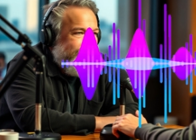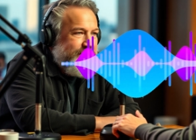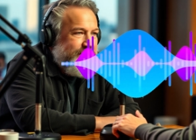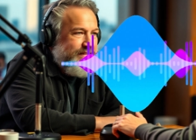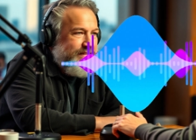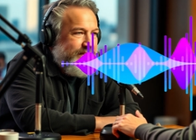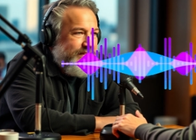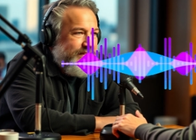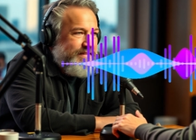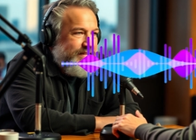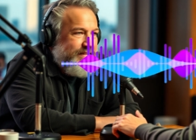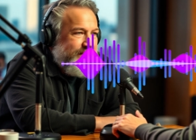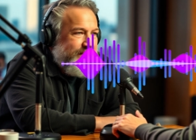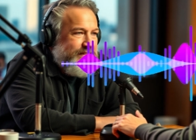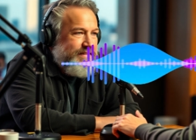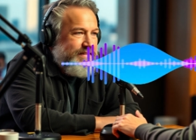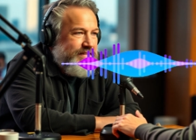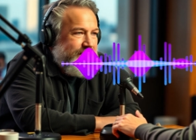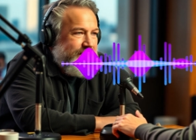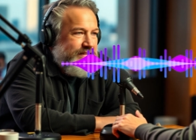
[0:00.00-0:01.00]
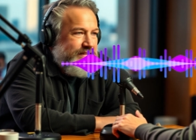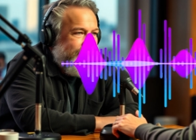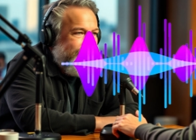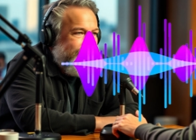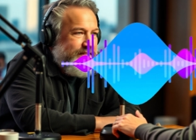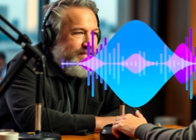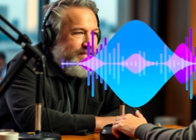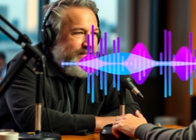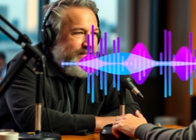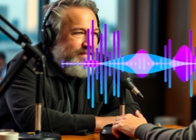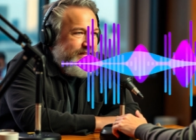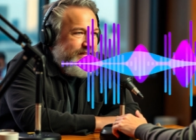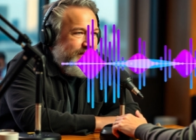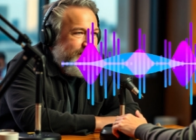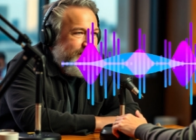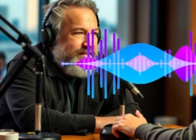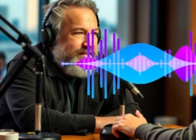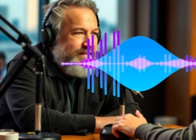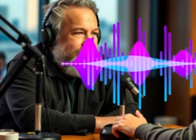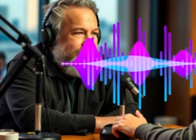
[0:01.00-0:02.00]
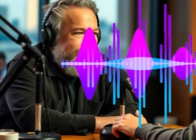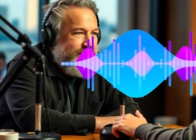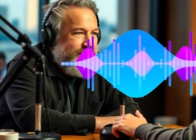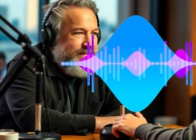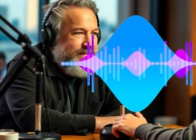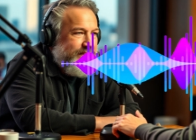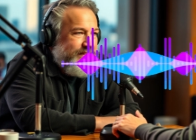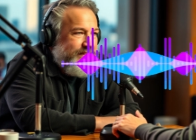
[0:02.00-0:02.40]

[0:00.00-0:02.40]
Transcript: a kid will just like jump in and try it.